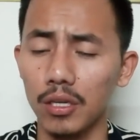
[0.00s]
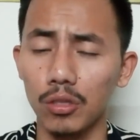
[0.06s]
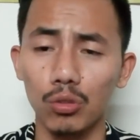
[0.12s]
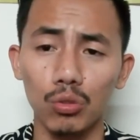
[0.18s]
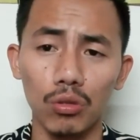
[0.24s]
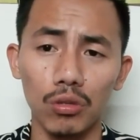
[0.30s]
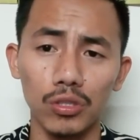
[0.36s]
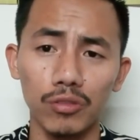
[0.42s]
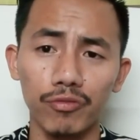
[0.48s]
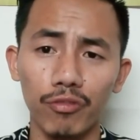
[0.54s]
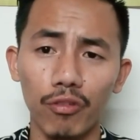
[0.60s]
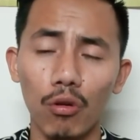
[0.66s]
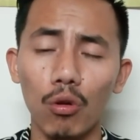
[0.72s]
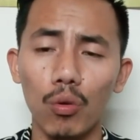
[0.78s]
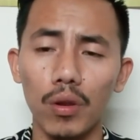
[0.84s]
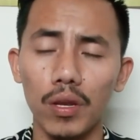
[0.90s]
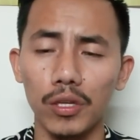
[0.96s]

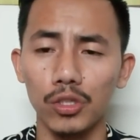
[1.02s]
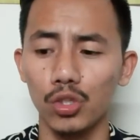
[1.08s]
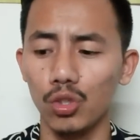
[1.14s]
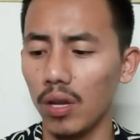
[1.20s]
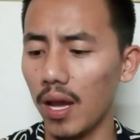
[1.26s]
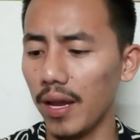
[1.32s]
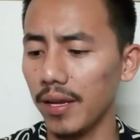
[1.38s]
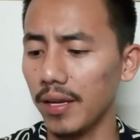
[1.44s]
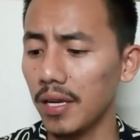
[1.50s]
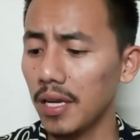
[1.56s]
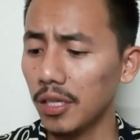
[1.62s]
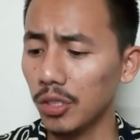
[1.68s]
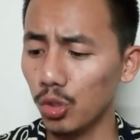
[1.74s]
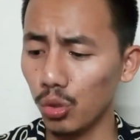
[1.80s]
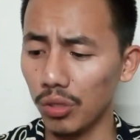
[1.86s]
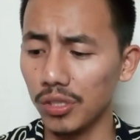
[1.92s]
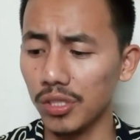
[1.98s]
2004 in July
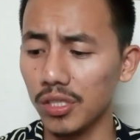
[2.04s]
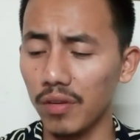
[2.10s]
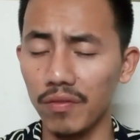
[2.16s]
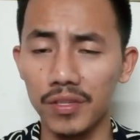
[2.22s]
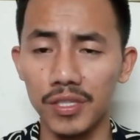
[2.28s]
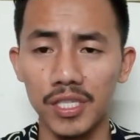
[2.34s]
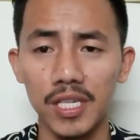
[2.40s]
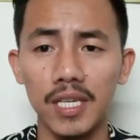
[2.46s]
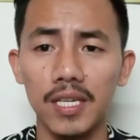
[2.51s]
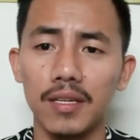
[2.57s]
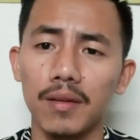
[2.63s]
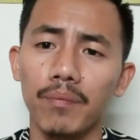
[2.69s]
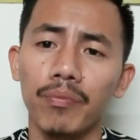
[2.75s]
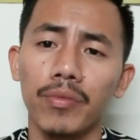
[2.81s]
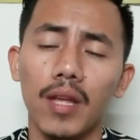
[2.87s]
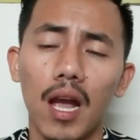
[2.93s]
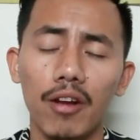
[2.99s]
2017
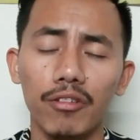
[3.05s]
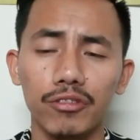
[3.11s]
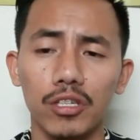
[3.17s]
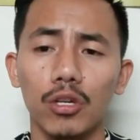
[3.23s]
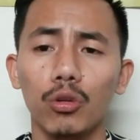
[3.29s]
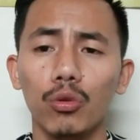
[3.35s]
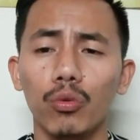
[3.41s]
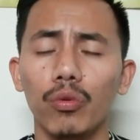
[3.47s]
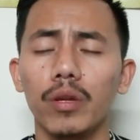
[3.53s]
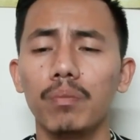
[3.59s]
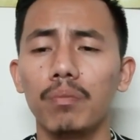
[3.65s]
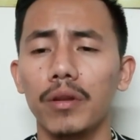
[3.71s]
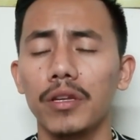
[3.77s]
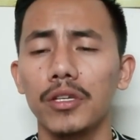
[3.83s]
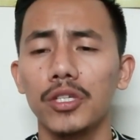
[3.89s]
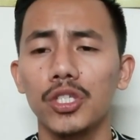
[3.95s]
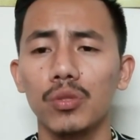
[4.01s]
after a writ
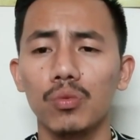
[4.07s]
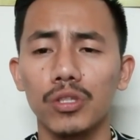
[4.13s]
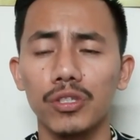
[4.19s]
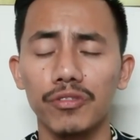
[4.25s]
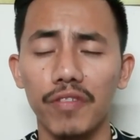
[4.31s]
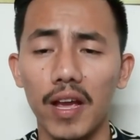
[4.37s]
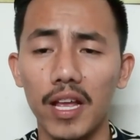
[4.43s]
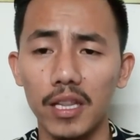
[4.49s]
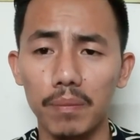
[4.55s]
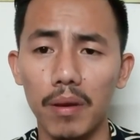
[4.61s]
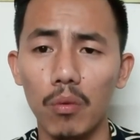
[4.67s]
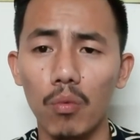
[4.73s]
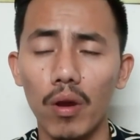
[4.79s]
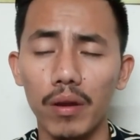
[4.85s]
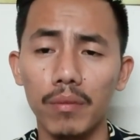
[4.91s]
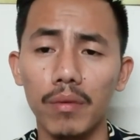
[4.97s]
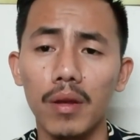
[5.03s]
petition was filed by
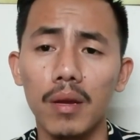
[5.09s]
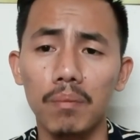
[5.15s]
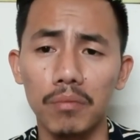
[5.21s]
one